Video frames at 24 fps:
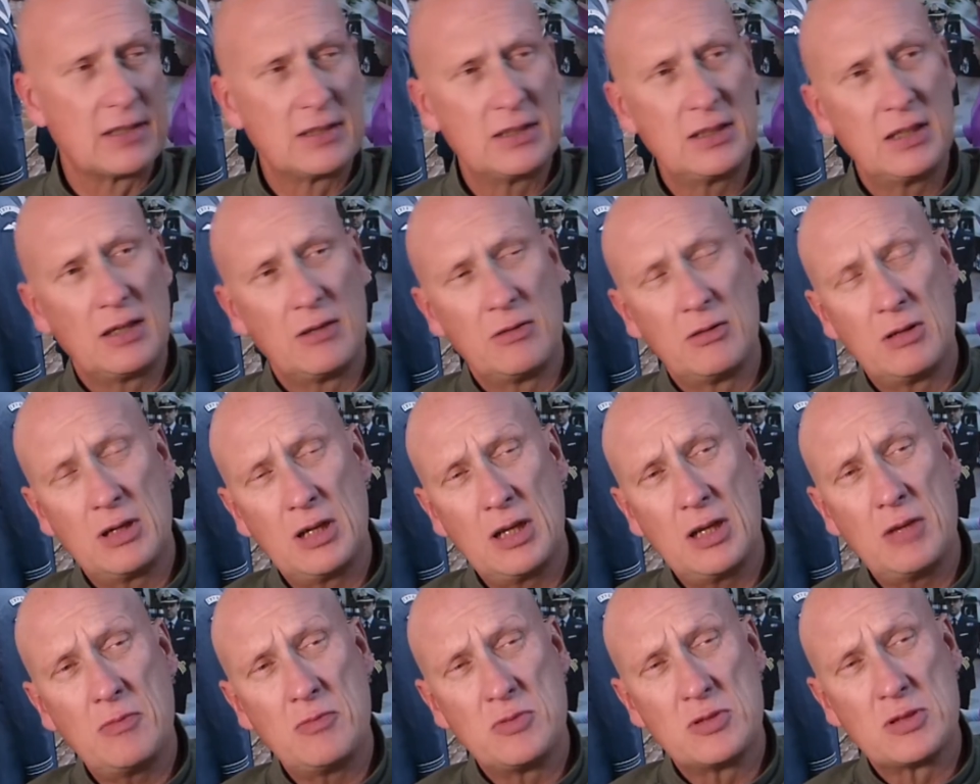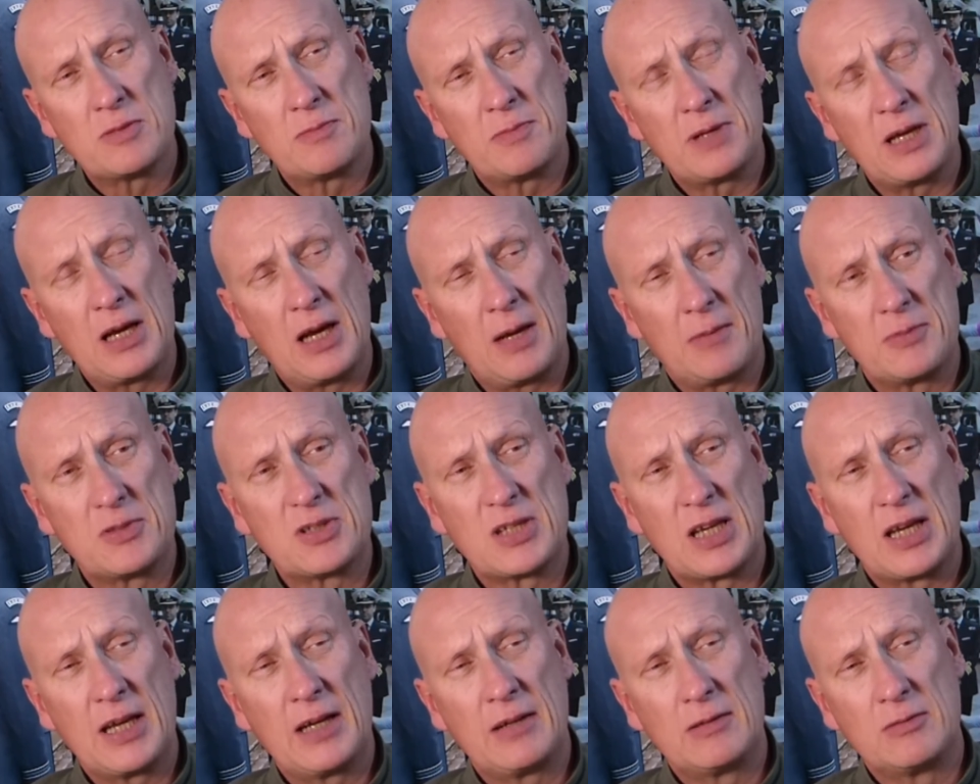you know, and he was a bit
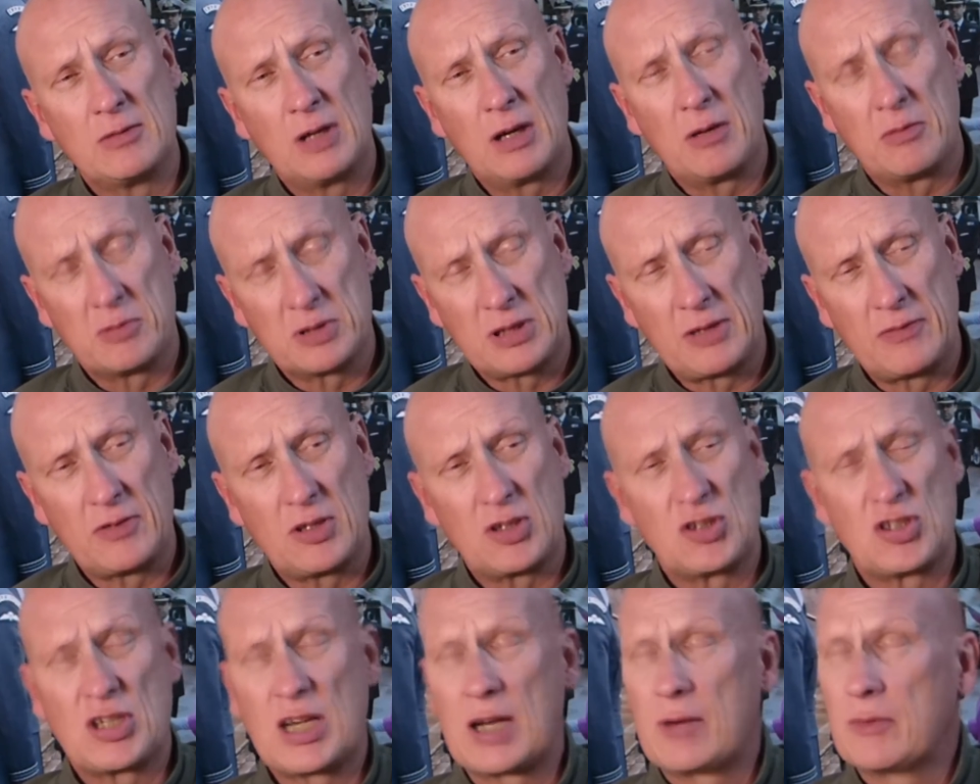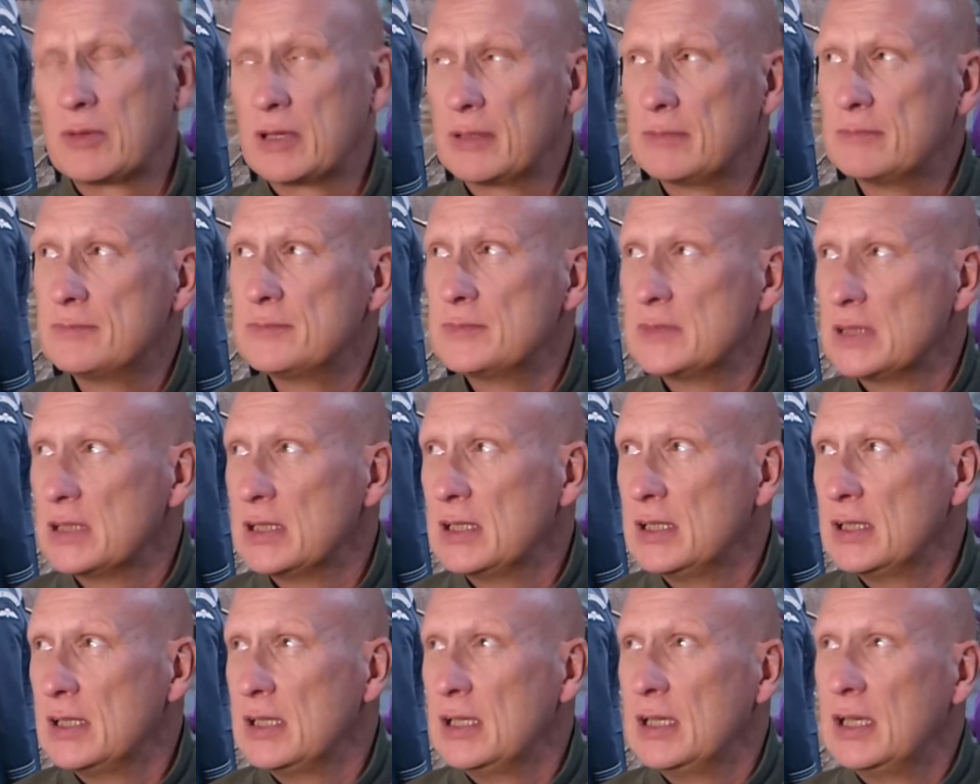upset, and I was having a chat with him,
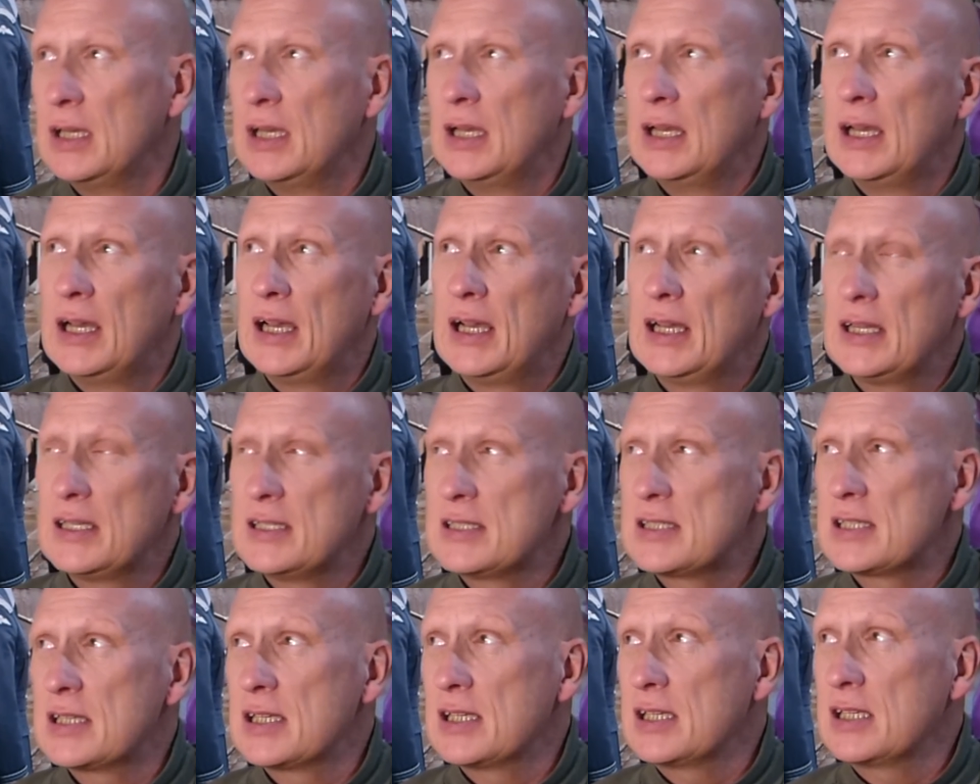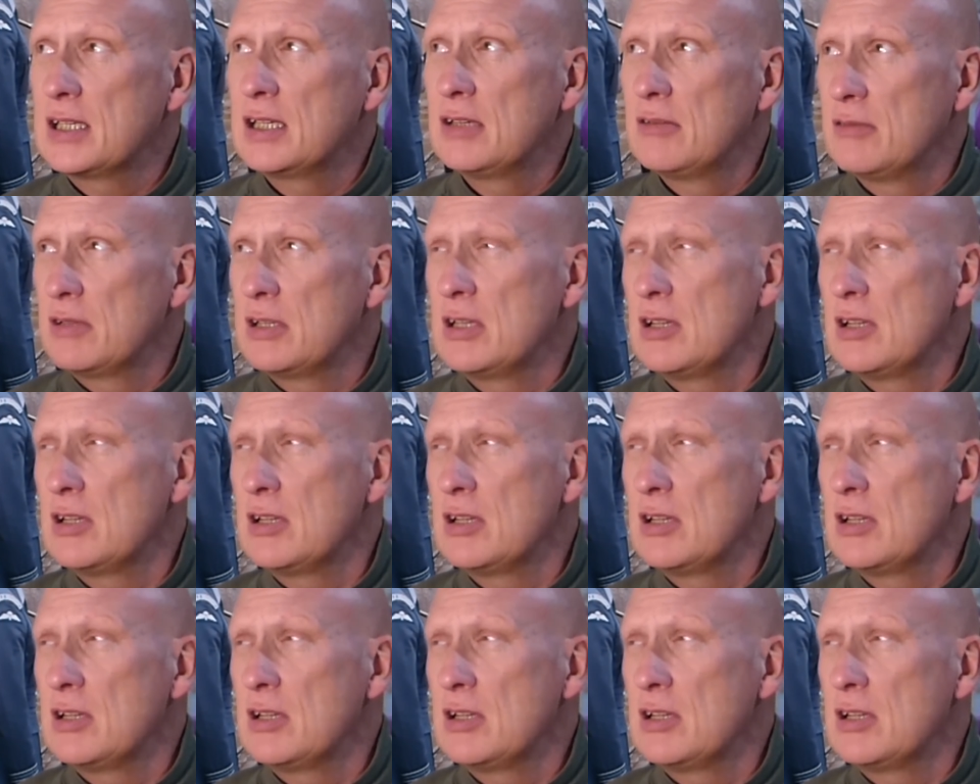and you know,